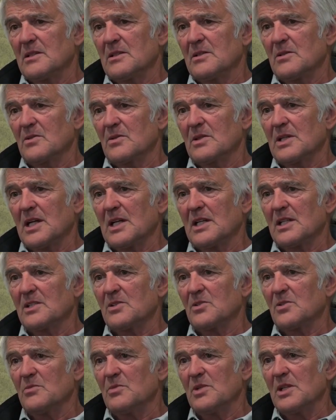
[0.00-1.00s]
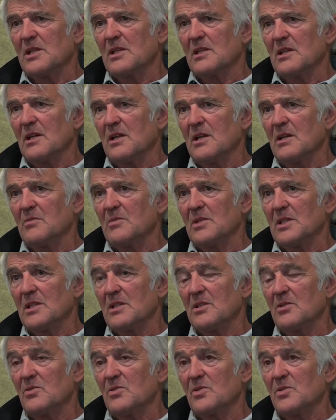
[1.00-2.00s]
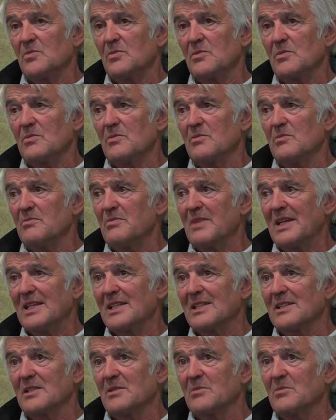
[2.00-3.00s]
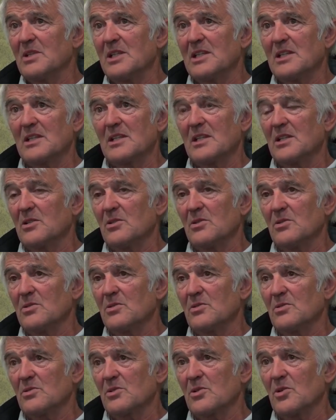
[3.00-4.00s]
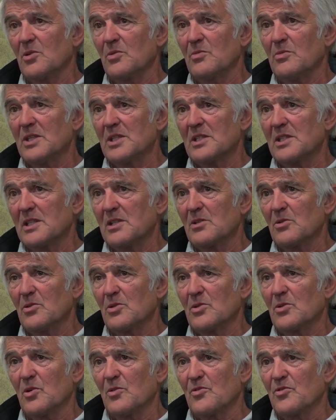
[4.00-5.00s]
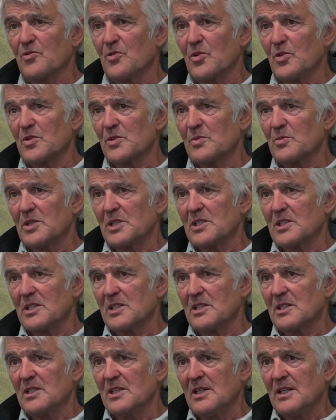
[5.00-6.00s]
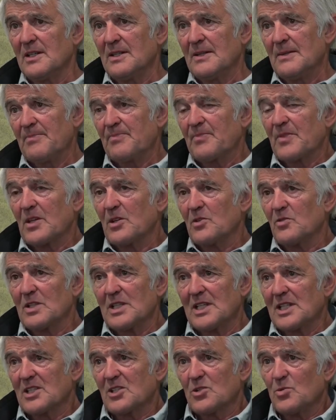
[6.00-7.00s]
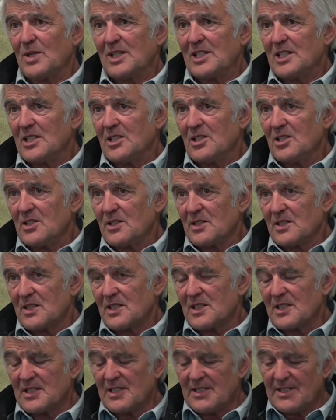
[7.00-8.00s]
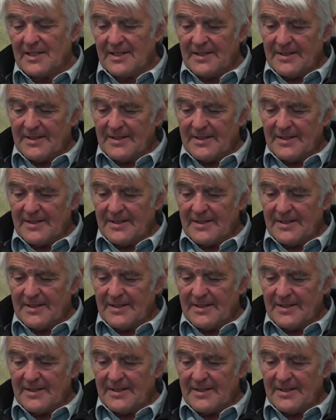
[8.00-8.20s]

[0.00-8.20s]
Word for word: you know, guys who'd been climbing and whose mates had been killed or gone missing or got frostbitten over the last 20 years,